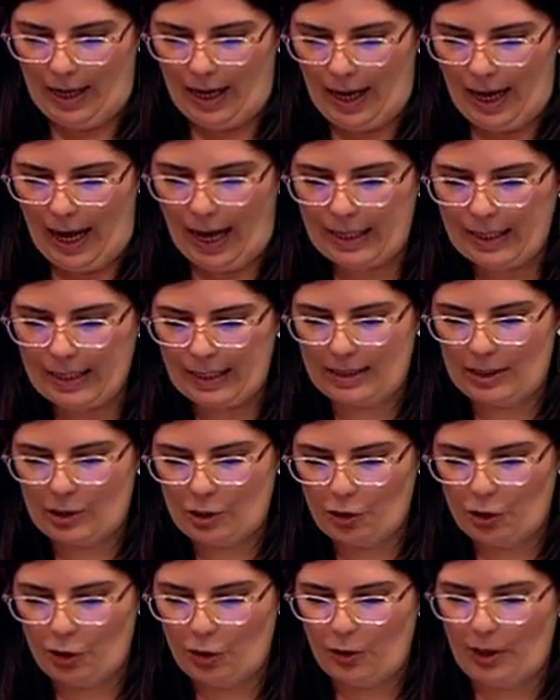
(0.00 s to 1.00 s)
Alex
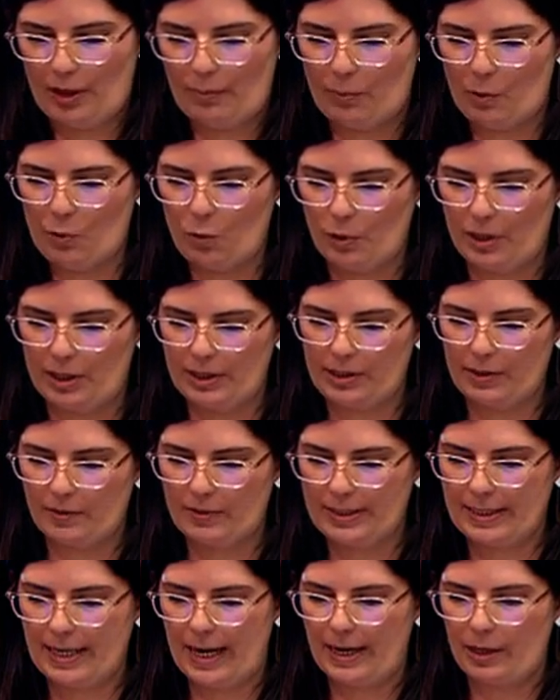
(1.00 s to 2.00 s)
knew the importance of
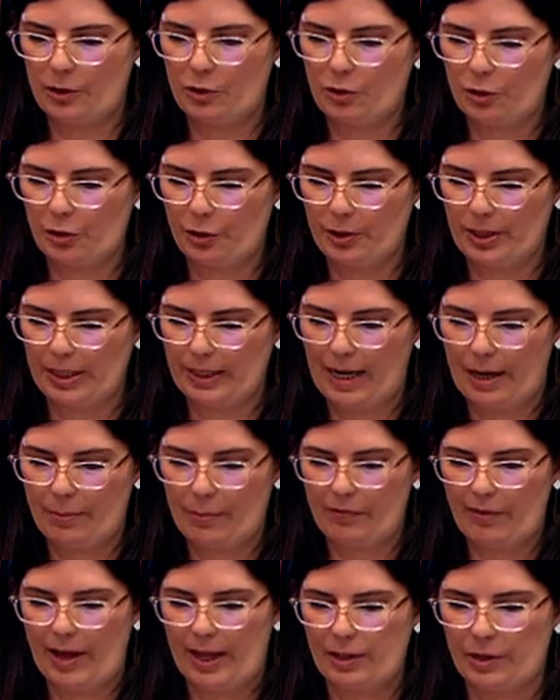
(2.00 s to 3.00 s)
staying true to Labor
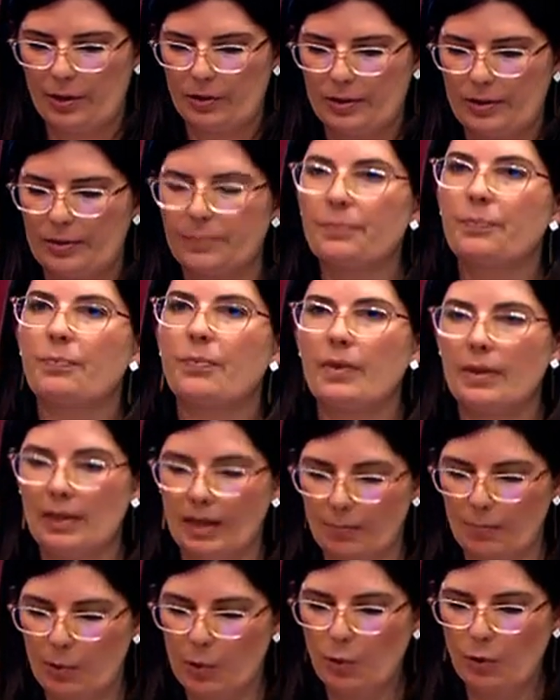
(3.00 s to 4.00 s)
values, the
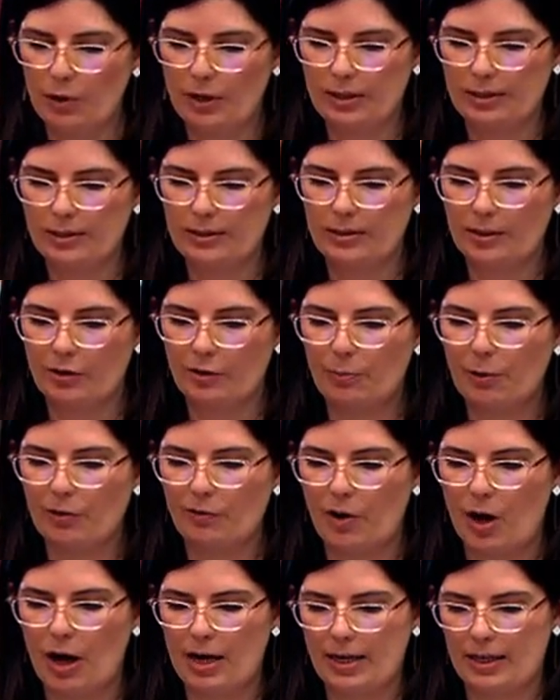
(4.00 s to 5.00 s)
importance of
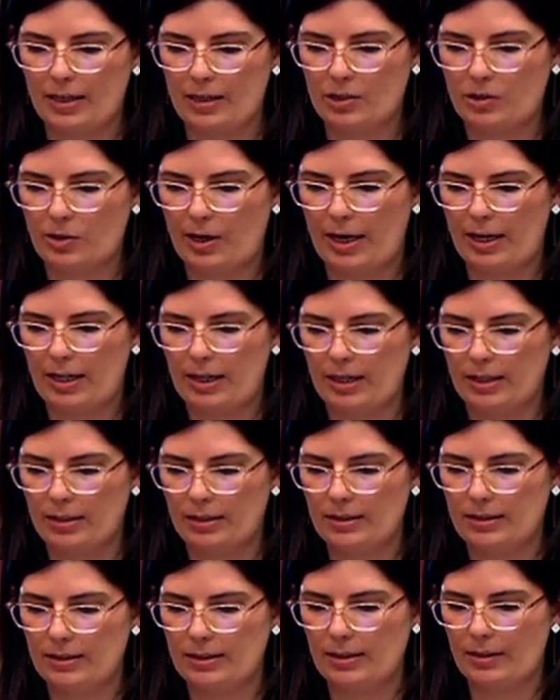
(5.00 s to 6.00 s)
providing
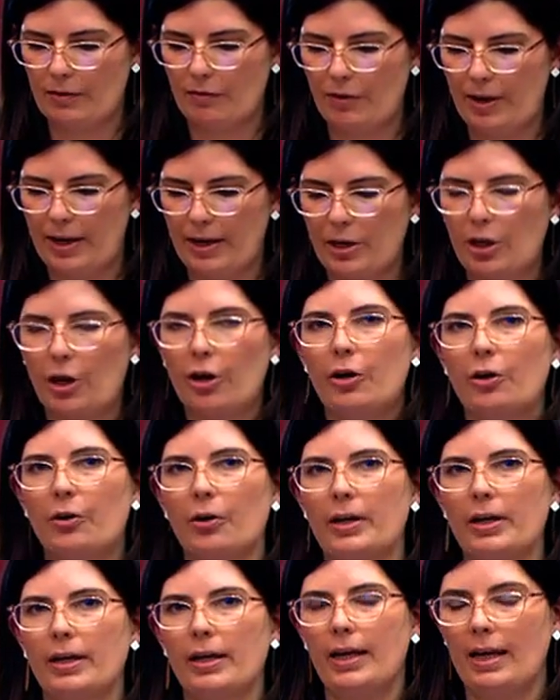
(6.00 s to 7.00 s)
Australians a fair go
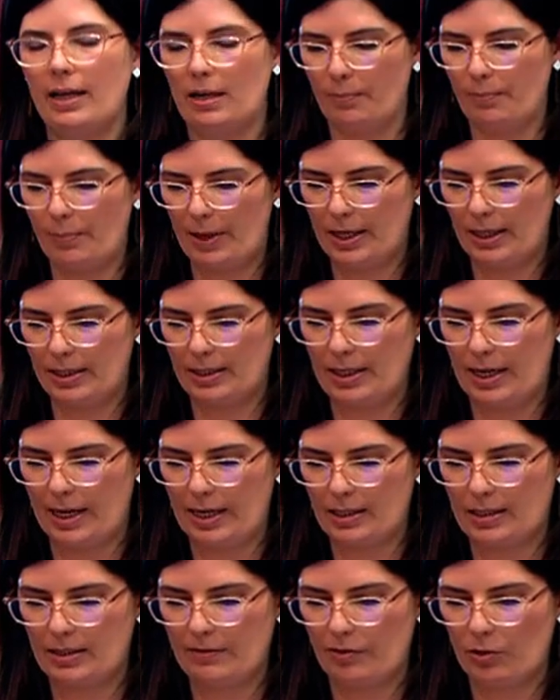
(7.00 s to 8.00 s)
and a better
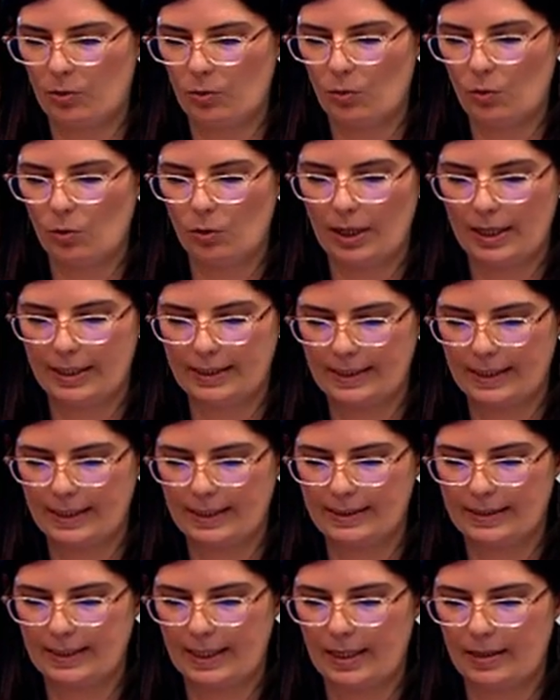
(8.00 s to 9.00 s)
chance for all, as he
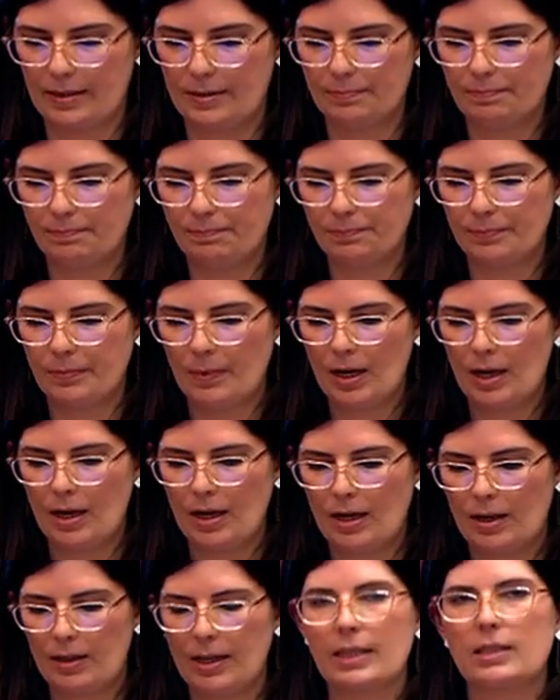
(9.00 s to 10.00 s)
said.
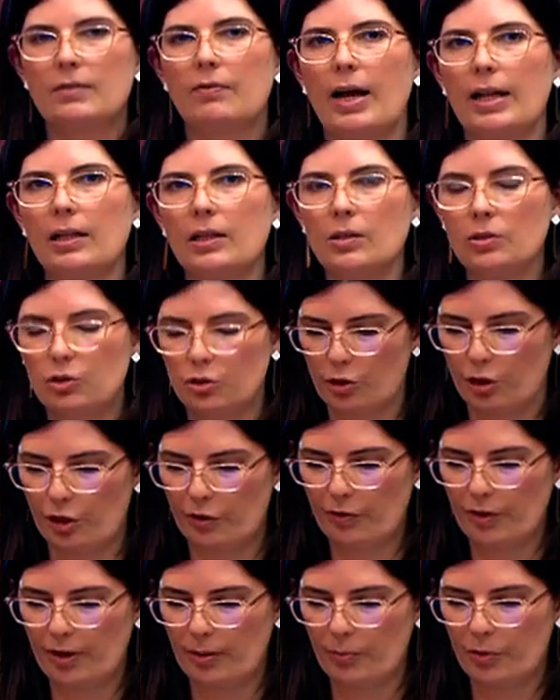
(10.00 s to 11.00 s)
These values
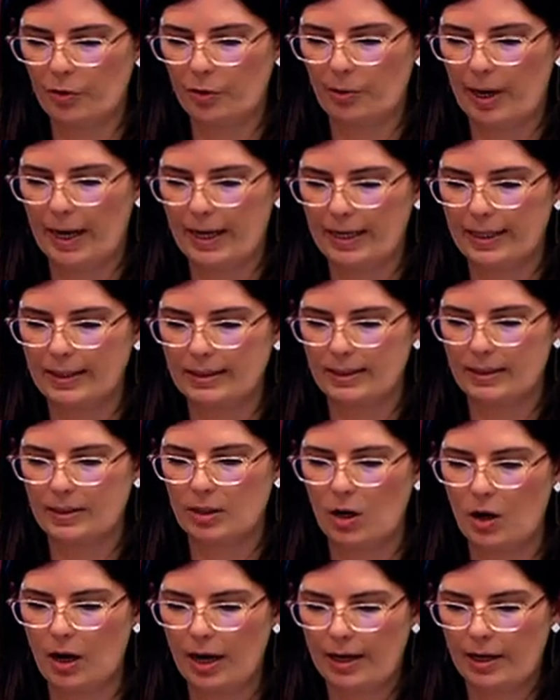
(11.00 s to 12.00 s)
drove him throughout his
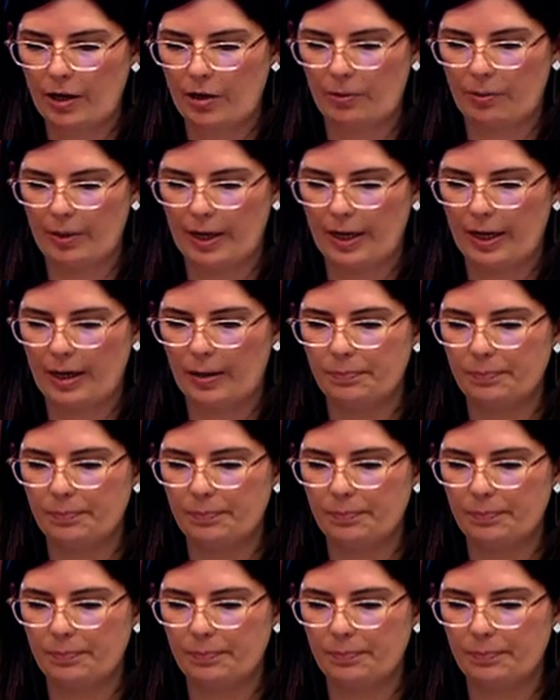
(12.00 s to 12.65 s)
entire career.